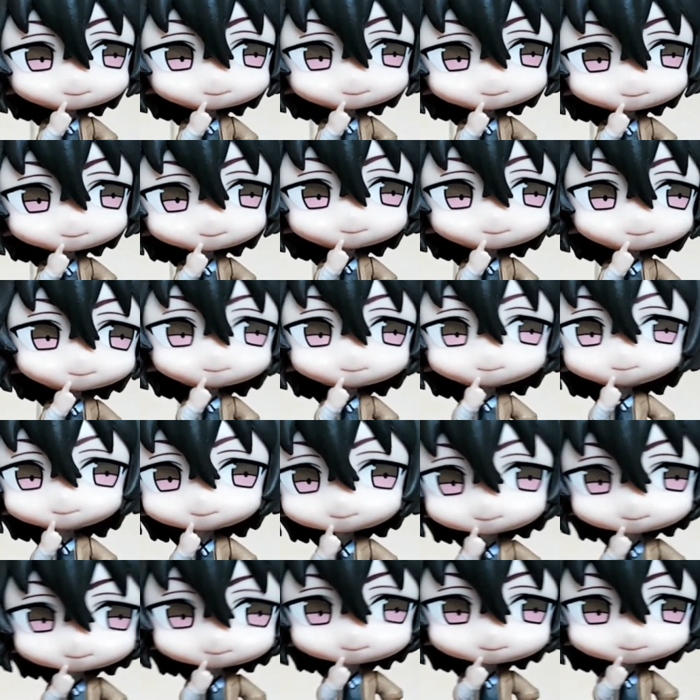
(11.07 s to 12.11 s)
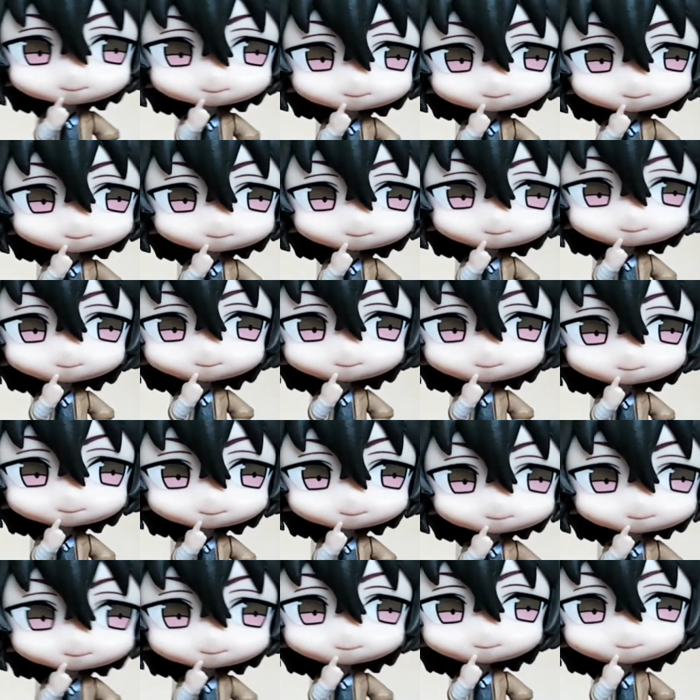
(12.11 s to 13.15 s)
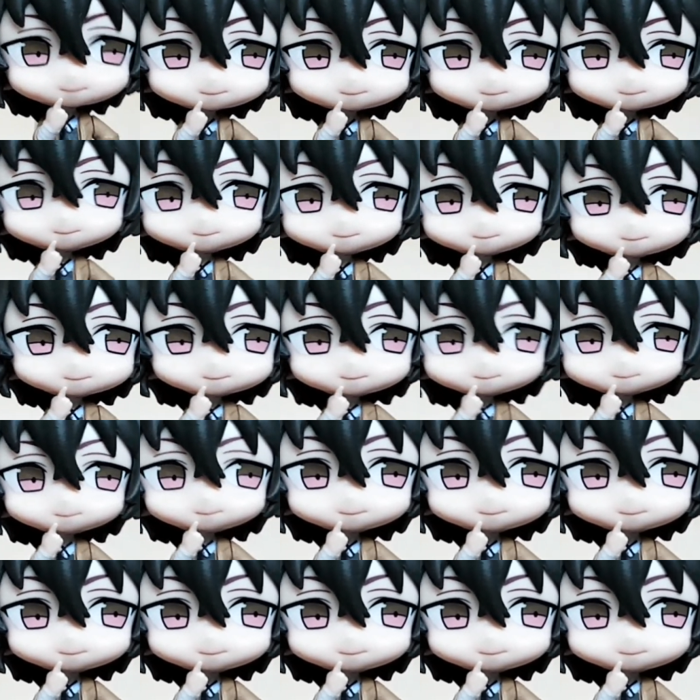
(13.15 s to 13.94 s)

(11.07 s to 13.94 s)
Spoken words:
video, we're going to talk about the places where you